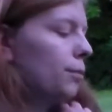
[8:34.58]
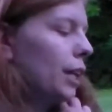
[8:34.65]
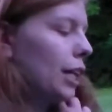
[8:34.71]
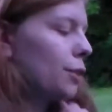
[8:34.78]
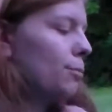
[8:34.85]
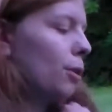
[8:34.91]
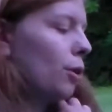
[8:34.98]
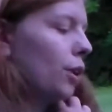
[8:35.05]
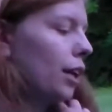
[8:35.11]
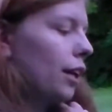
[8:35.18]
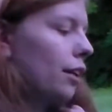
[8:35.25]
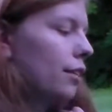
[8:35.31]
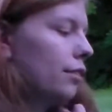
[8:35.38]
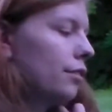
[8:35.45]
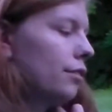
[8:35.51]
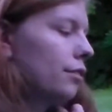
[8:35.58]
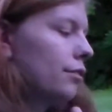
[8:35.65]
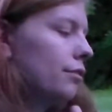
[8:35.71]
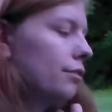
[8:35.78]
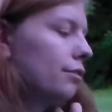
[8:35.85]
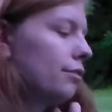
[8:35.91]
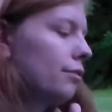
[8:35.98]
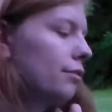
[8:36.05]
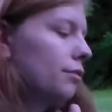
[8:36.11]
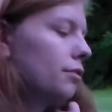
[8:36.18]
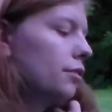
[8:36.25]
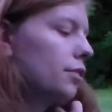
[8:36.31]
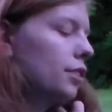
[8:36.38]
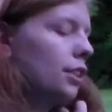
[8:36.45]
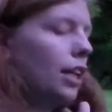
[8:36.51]
That's about it.
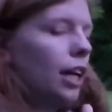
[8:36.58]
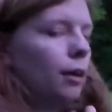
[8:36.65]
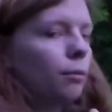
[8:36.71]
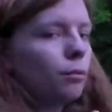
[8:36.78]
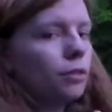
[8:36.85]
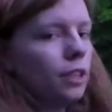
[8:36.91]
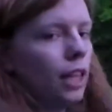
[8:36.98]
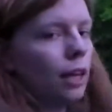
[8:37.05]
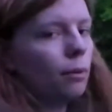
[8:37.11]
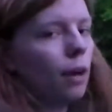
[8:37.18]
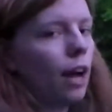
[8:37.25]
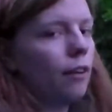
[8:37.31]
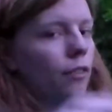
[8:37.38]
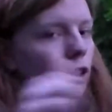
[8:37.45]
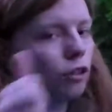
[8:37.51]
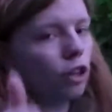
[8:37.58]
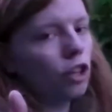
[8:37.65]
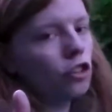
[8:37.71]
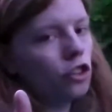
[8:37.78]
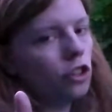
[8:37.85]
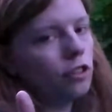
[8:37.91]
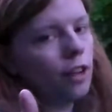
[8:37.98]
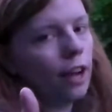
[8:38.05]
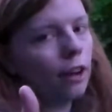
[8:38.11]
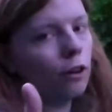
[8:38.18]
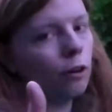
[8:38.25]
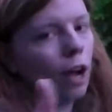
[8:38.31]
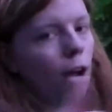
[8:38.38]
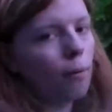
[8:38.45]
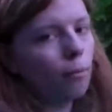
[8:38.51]
Today we're having crunchy
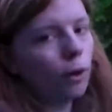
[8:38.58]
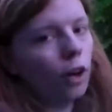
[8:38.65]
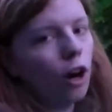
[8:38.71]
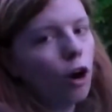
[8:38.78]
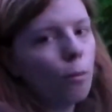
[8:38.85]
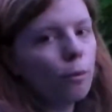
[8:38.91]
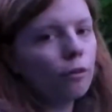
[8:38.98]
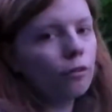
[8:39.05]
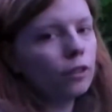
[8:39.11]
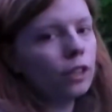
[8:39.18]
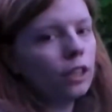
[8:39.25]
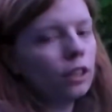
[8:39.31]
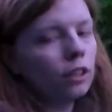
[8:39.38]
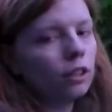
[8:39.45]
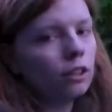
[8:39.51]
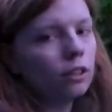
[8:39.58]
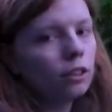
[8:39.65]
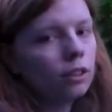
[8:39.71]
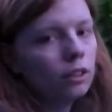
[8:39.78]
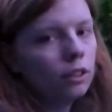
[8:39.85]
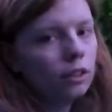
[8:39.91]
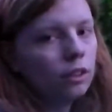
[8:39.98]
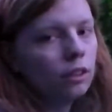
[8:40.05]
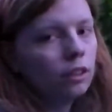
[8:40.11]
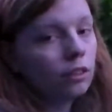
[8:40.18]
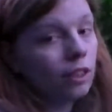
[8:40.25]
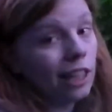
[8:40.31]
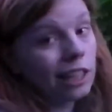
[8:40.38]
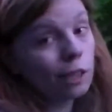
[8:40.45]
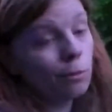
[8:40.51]
taco hamburger helper for dinner.
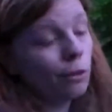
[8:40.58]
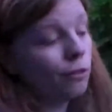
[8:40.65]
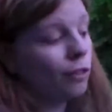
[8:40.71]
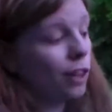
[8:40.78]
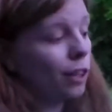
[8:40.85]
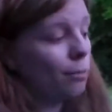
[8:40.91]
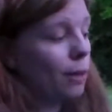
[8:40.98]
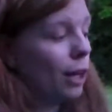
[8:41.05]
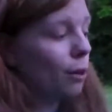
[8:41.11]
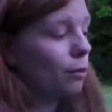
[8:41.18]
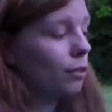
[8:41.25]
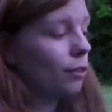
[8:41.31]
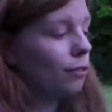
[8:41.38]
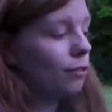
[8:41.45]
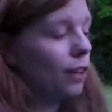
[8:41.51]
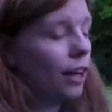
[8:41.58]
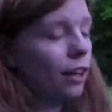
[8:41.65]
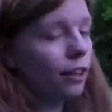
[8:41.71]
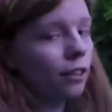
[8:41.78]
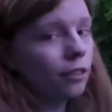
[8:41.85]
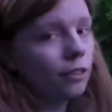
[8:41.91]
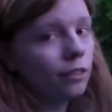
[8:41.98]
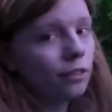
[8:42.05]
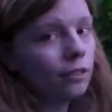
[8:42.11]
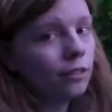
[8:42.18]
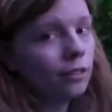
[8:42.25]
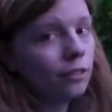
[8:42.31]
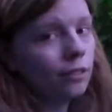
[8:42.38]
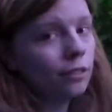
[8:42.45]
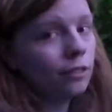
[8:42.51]
Lots gonna be fun, made over the fire.
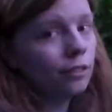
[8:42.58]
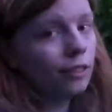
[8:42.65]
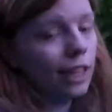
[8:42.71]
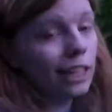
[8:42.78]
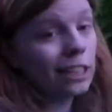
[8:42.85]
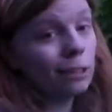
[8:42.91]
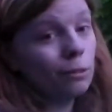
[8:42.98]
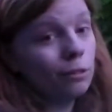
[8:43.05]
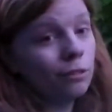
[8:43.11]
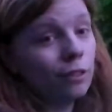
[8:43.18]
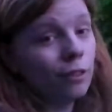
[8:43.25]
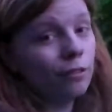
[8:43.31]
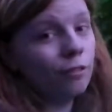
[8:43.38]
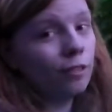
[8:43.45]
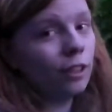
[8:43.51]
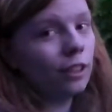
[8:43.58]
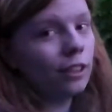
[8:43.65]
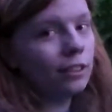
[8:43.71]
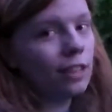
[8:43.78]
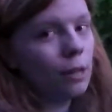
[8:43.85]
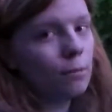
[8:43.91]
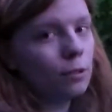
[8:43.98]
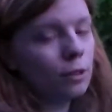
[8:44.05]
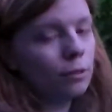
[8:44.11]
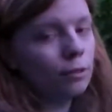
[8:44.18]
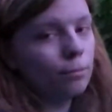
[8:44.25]
That's gonna be a fun attempt.